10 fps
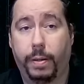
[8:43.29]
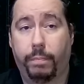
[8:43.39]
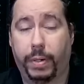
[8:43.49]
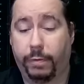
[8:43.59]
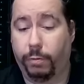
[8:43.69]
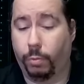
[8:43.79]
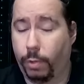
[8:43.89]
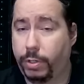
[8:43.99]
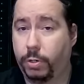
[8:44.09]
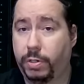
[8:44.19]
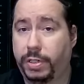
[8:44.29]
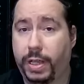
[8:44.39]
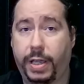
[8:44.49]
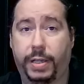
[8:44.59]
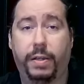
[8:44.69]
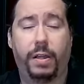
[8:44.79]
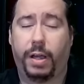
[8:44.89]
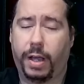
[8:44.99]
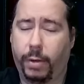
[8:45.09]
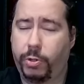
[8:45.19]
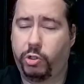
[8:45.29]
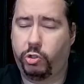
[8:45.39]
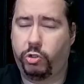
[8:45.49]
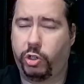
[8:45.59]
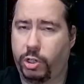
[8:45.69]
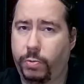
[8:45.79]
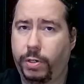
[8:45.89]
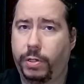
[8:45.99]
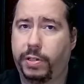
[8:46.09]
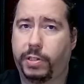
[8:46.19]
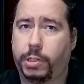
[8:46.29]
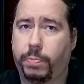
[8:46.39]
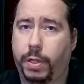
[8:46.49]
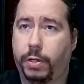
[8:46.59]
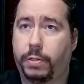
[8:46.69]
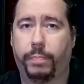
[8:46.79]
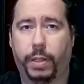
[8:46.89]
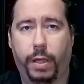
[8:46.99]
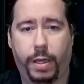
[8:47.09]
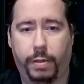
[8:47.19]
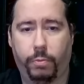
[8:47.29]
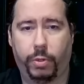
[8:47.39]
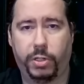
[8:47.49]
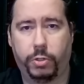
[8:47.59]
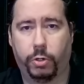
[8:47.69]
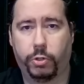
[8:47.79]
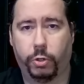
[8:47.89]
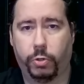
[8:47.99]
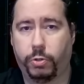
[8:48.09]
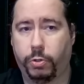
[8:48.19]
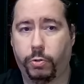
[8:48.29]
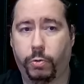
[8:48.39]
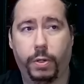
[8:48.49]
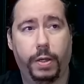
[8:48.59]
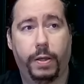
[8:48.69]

But from what we know today, I would genuinely expect a researcher to